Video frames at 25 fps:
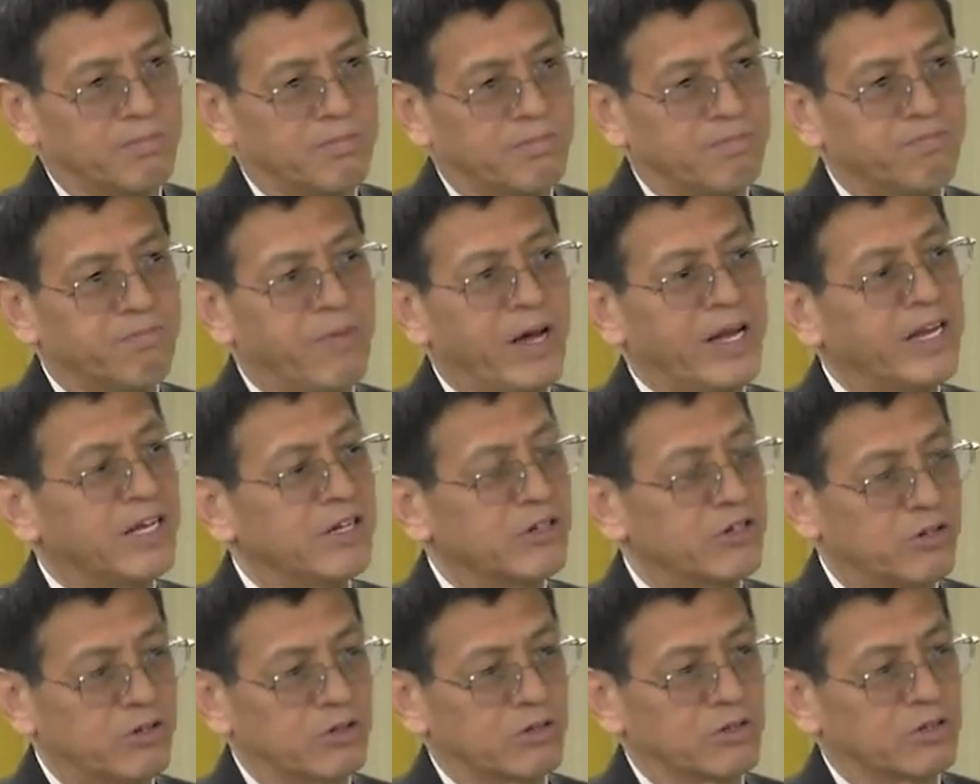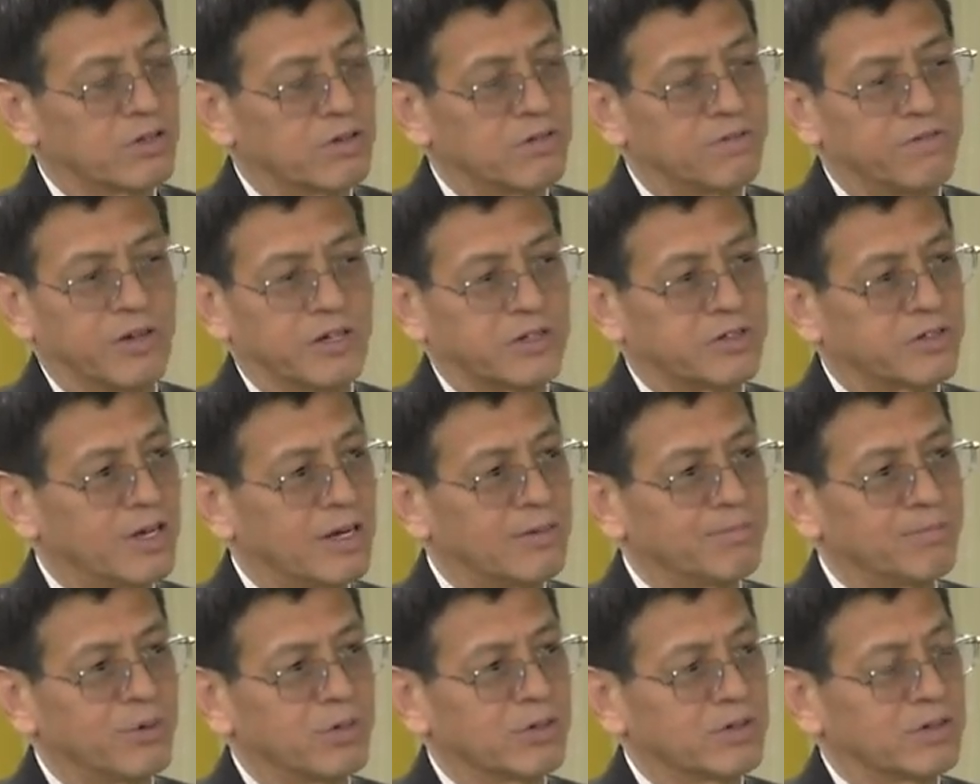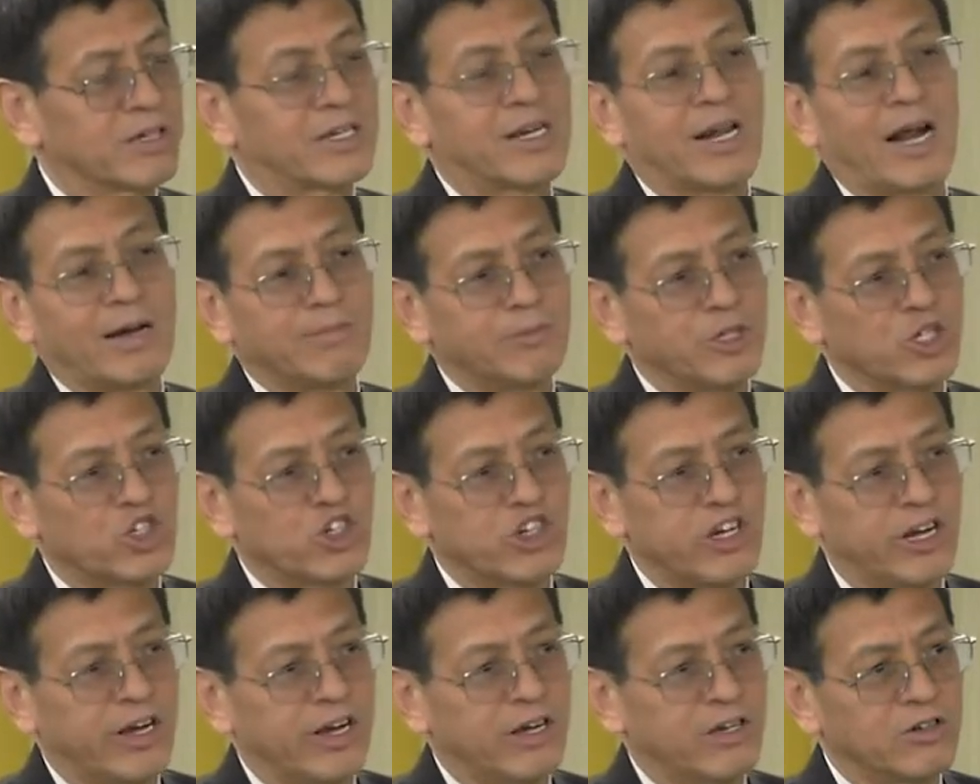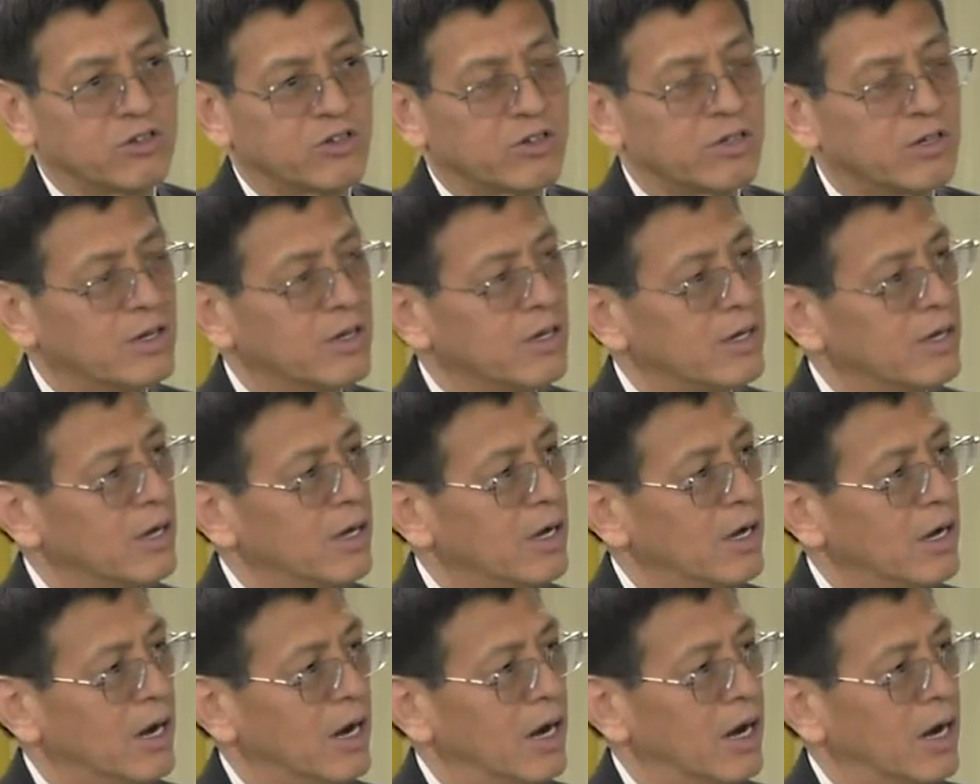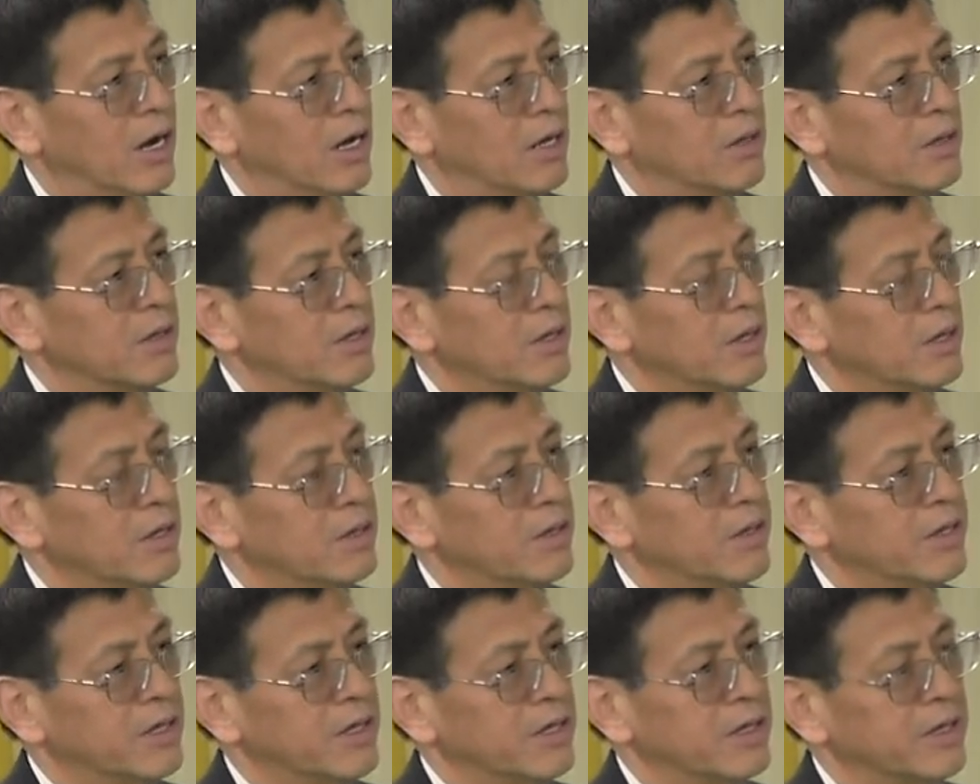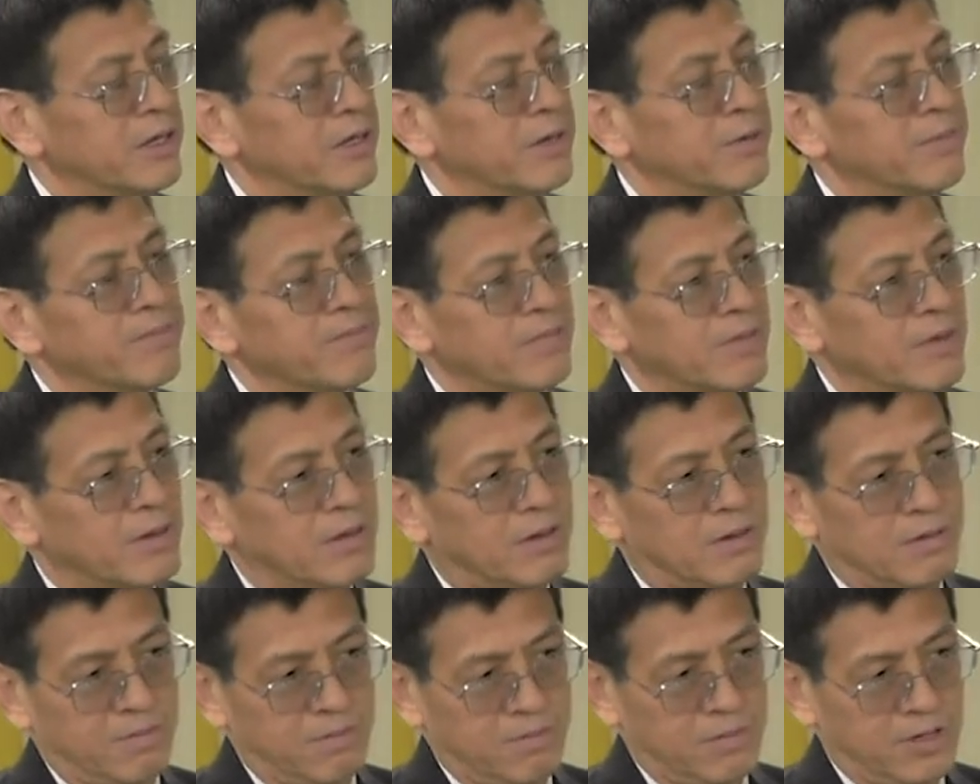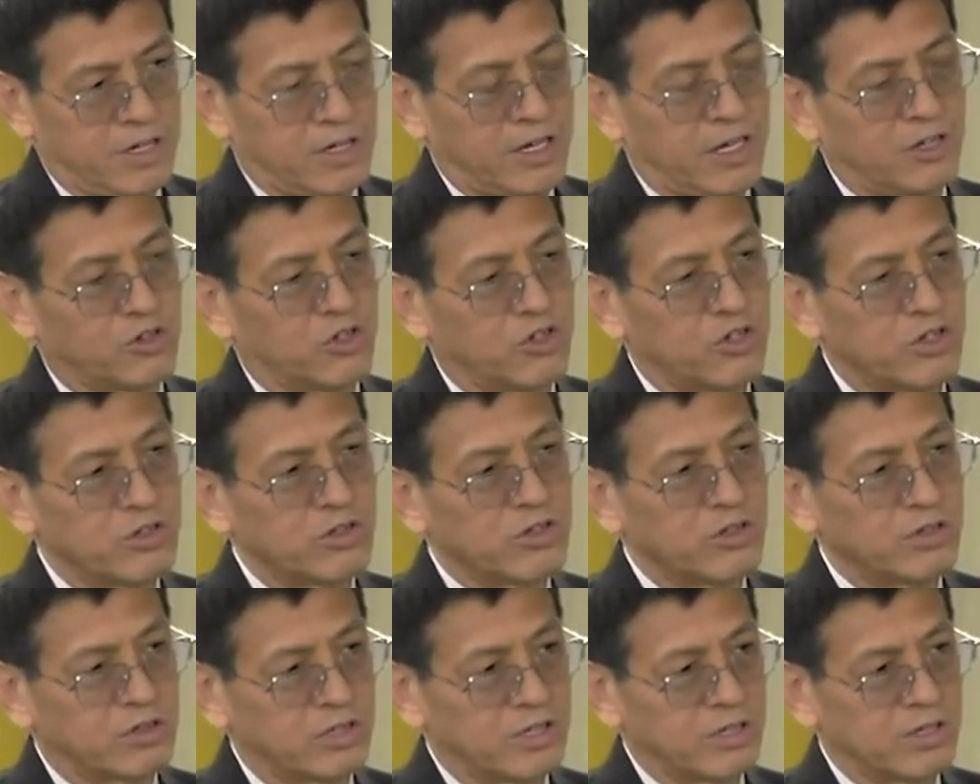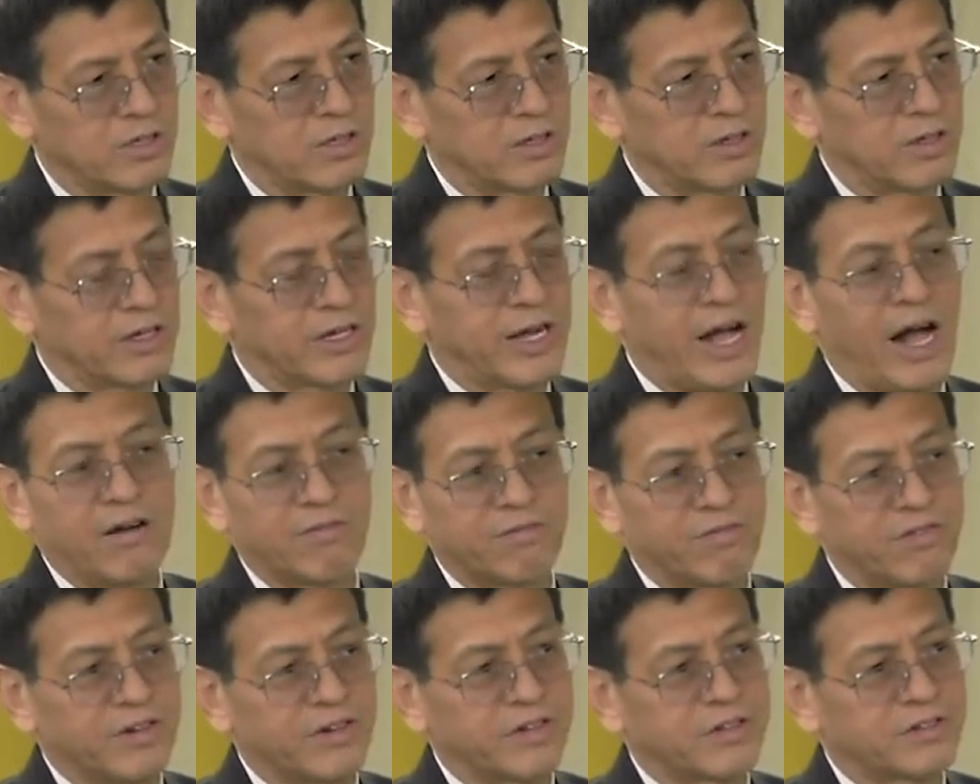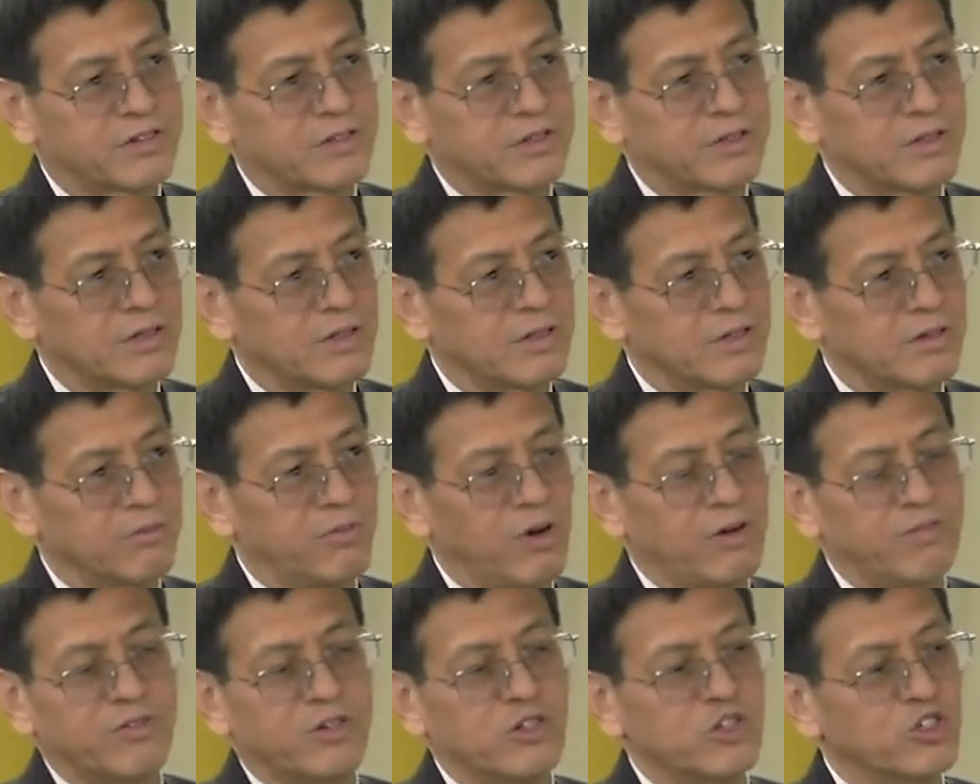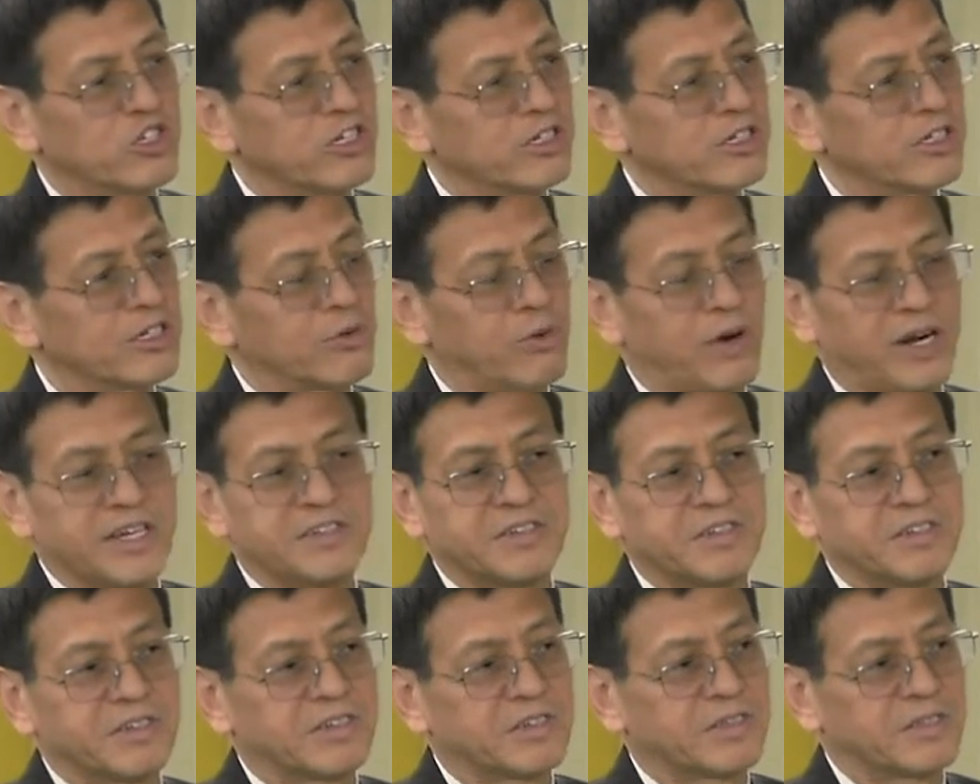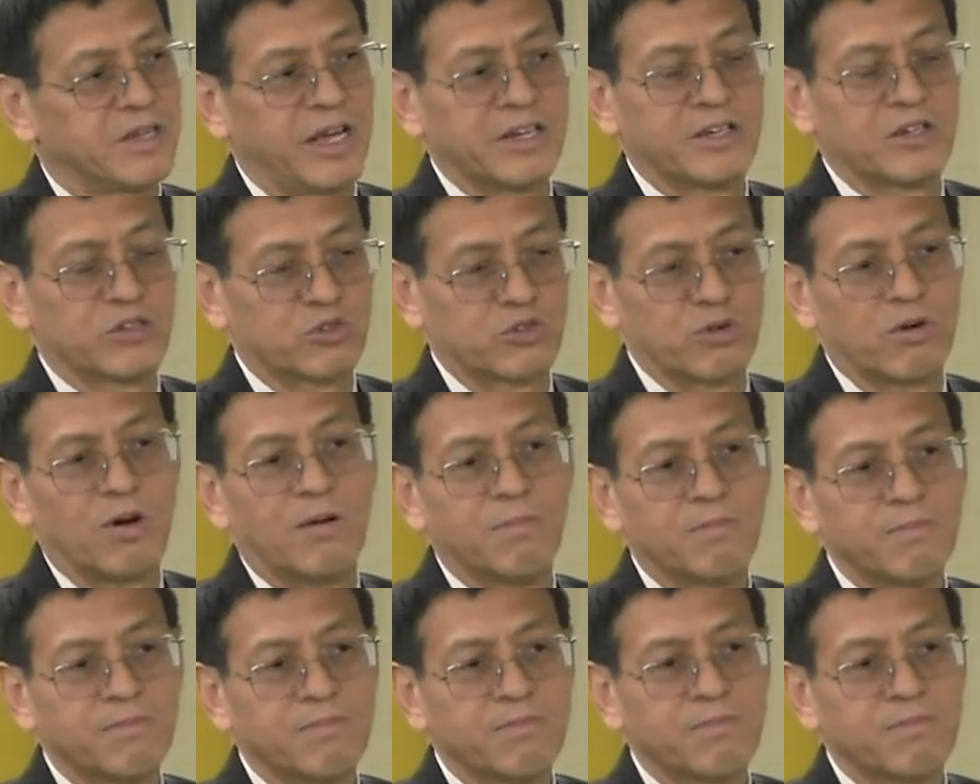Many issues, for example, the climate change, uh, the continued the conflicts, refugee crisis, and so on.